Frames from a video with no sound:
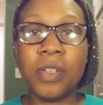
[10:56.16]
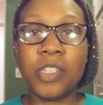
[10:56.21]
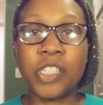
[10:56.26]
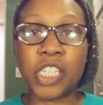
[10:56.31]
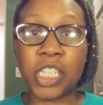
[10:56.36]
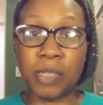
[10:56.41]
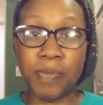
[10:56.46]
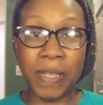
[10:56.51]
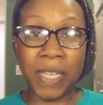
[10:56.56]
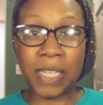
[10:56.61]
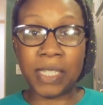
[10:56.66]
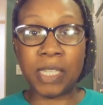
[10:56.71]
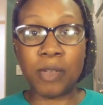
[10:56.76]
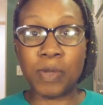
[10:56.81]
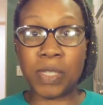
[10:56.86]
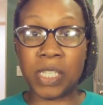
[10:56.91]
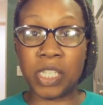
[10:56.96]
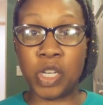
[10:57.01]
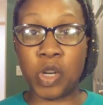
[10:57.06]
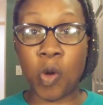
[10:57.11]
Just because it
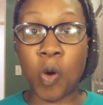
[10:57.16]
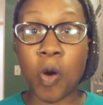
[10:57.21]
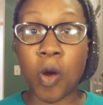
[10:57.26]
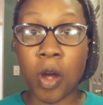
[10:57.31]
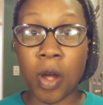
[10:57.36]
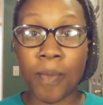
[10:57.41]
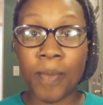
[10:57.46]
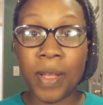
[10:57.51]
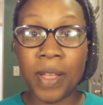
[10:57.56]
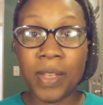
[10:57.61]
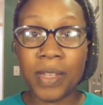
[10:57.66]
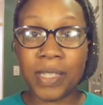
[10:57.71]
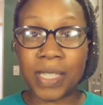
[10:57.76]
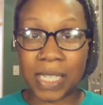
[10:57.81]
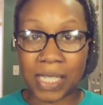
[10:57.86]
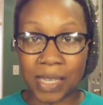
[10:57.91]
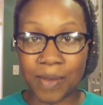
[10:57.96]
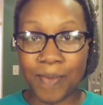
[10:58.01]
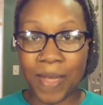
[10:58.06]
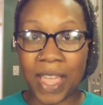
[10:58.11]
was the norm
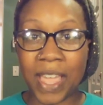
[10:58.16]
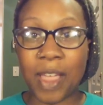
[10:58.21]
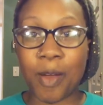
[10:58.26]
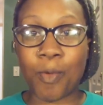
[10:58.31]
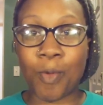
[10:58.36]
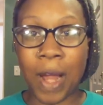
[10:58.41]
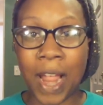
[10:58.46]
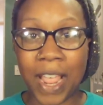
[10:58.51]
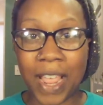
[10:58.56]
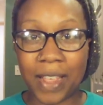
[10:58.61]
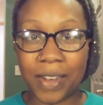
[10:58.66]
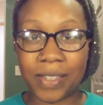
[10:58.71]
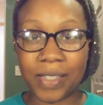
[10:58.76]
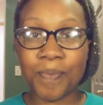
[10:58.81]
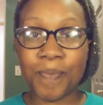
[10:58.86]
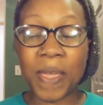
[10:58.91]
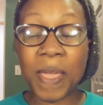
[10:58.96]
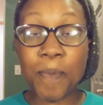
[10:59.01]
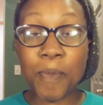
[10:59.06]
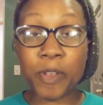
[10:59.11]
doesn't make it right.
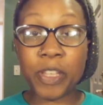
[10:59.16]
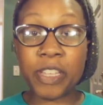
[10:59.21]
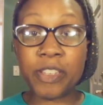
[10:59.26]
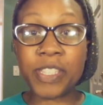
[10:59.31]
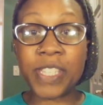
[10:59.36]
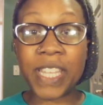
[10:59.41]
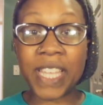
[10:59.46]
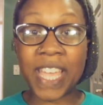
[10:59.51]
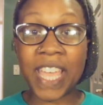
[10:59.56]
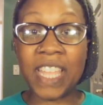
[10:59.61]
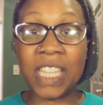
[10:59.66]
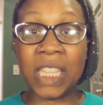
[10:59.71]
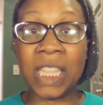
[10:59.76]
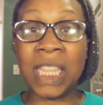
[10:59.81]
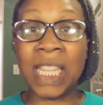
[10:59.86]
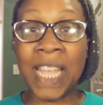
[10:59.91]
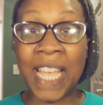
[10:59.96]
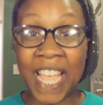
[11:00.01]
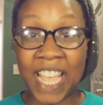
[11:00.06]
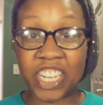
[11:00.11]
People used to get
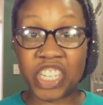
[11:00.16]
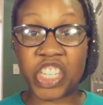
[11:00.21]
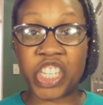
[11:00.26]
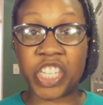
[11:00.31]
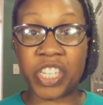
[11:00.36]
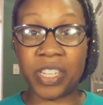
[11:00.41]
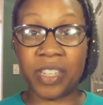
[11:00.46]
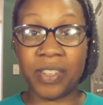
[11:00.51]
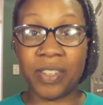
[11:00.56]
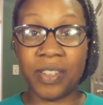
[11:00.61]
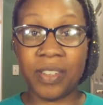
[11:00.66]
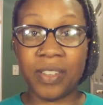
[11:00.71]
lynched.